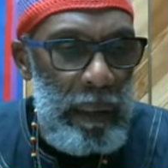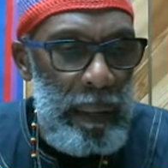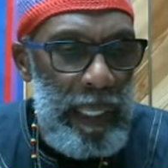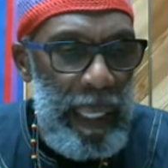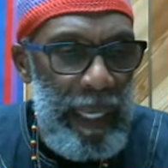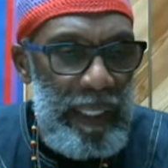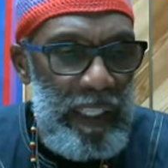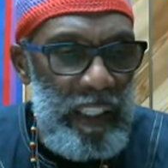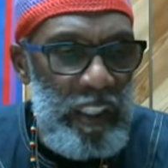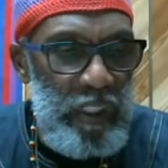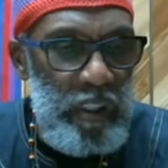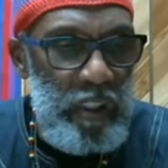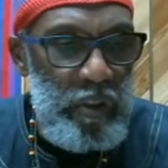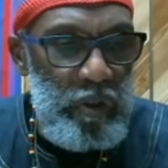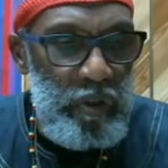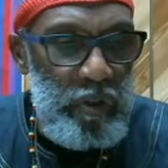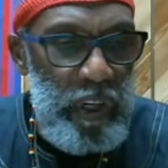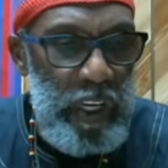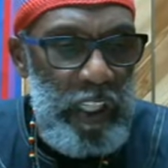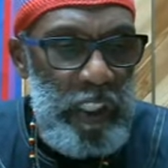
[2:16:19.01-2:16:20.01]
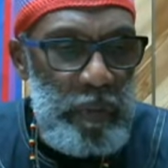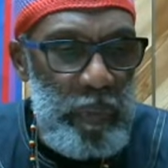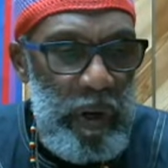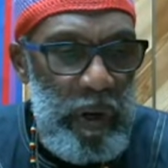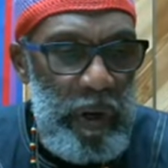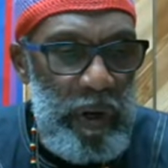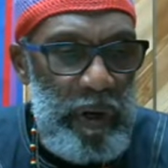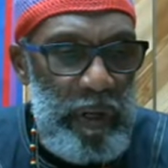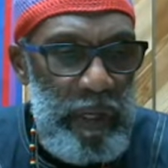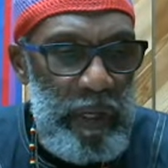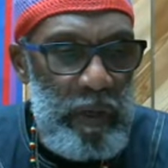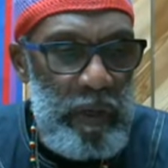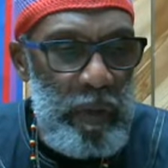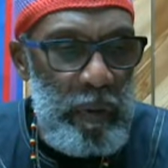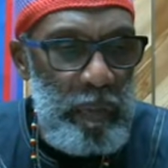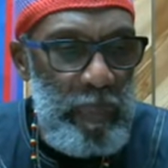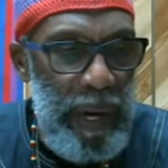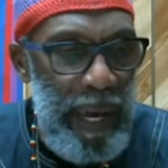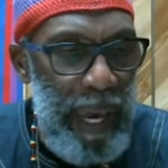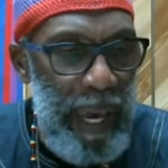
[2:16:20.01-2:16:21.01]
Now, this
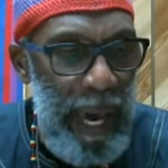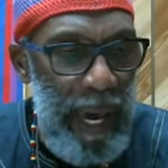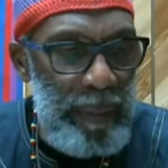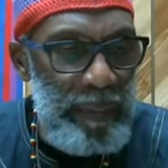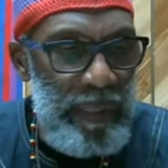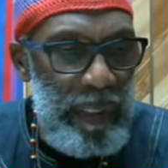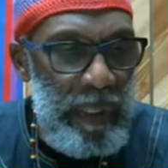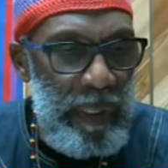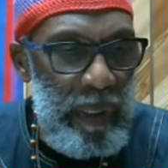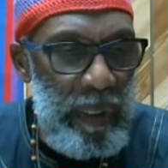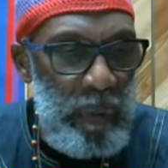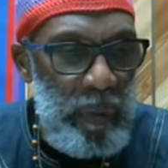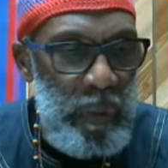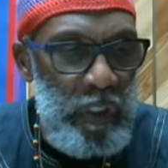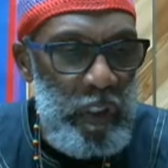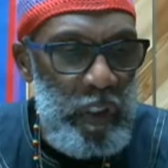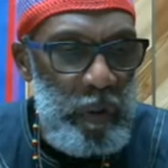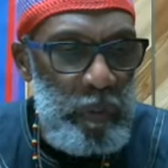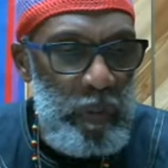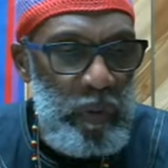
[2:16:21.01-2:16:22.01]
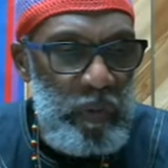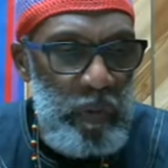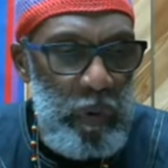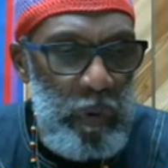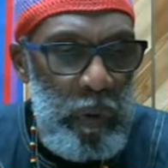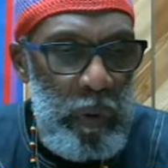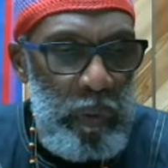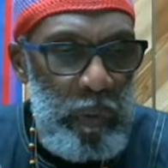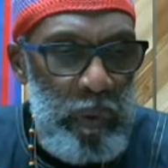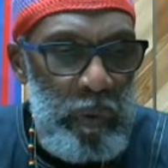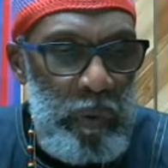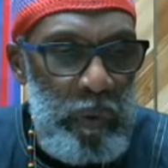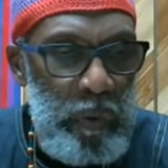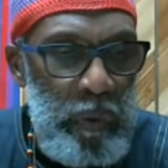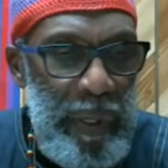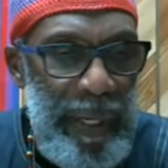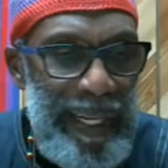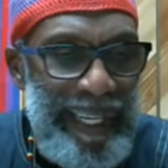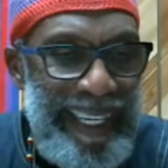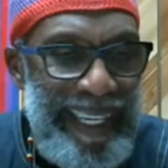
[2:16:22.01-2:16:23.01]
transperineal biopsy, which is performed
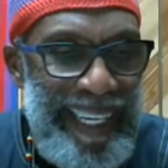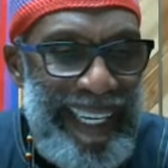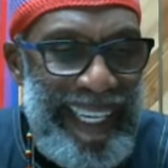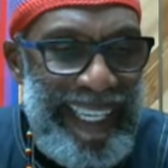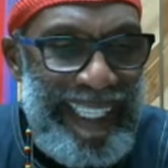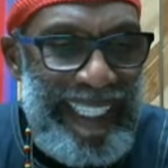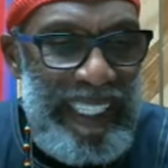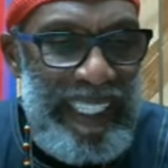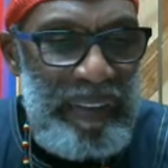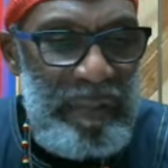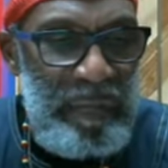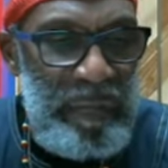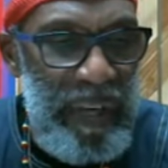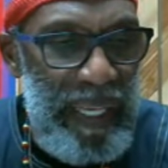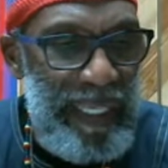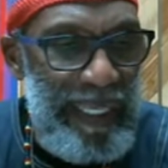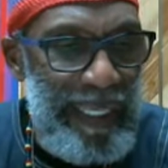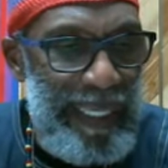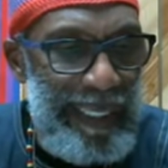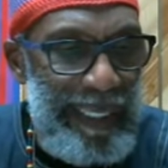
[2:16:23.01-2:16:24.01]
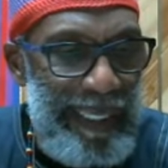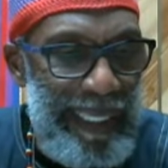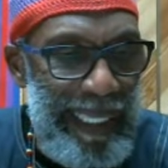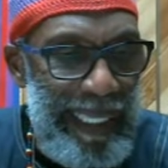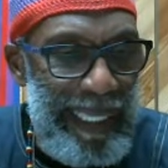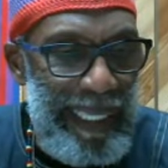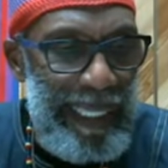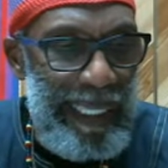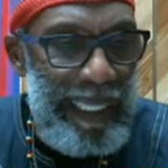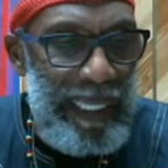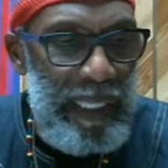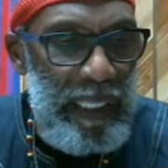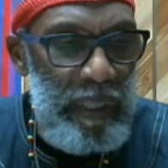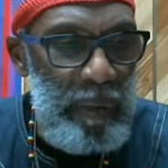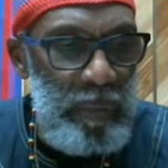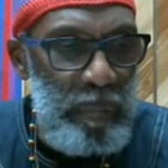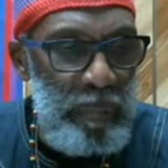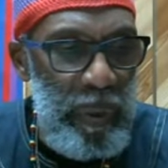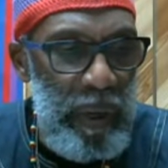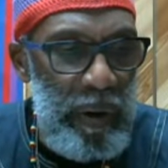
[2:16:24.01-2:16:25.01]
through disinfected skin in
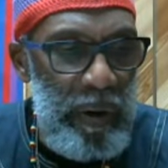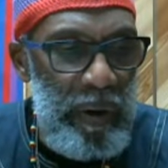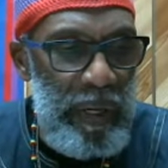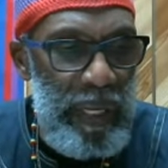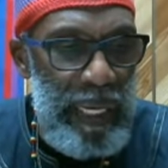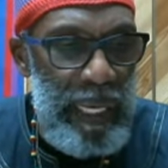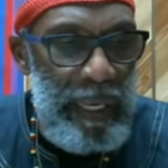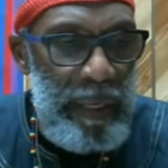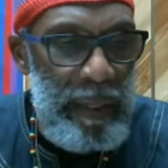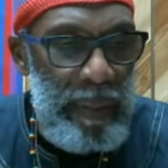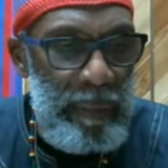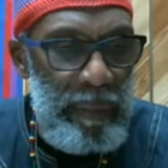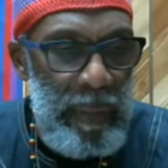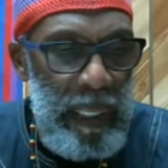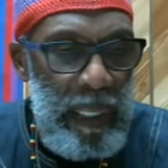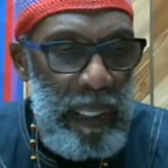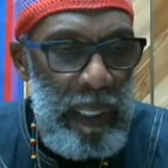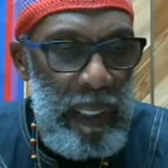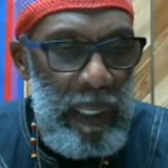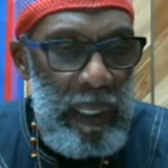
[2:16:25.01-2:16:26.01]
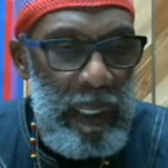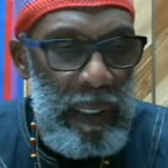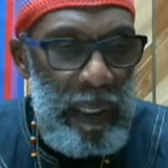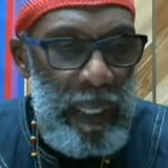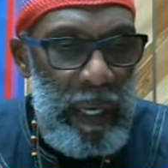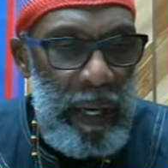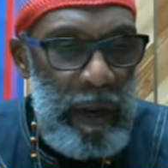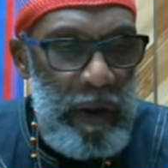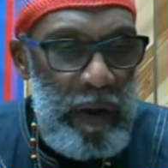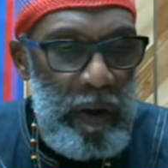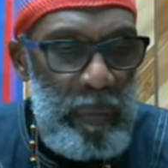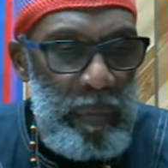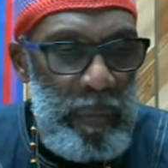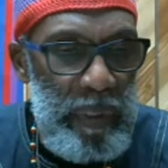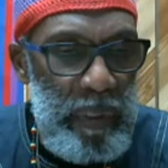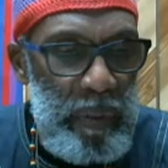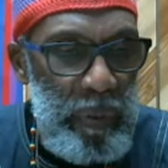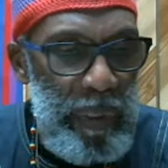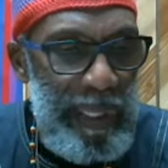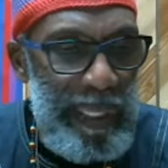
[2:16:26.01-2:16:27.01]
the perineum, the area
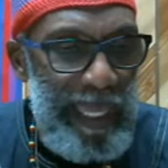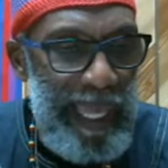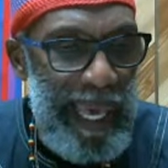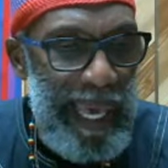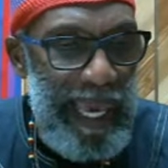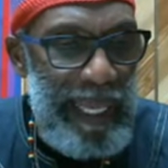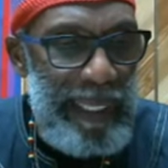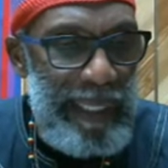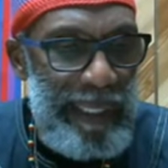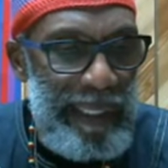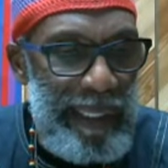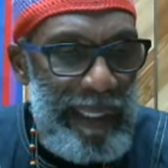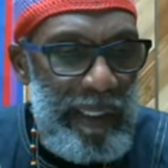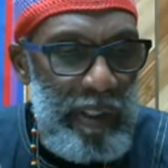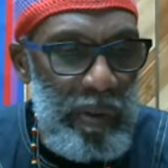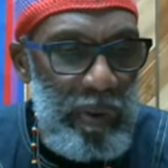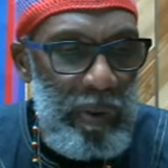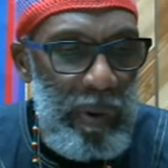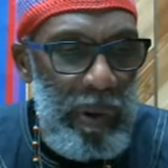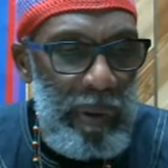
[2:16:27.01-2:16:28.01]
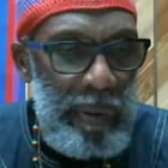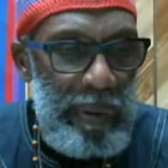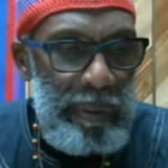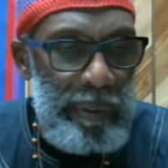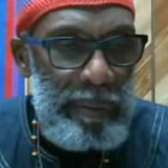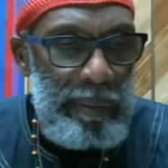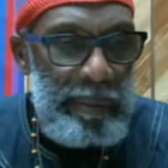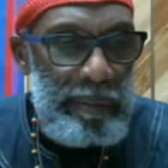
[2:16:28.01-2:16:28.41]
between the anus and scrotum.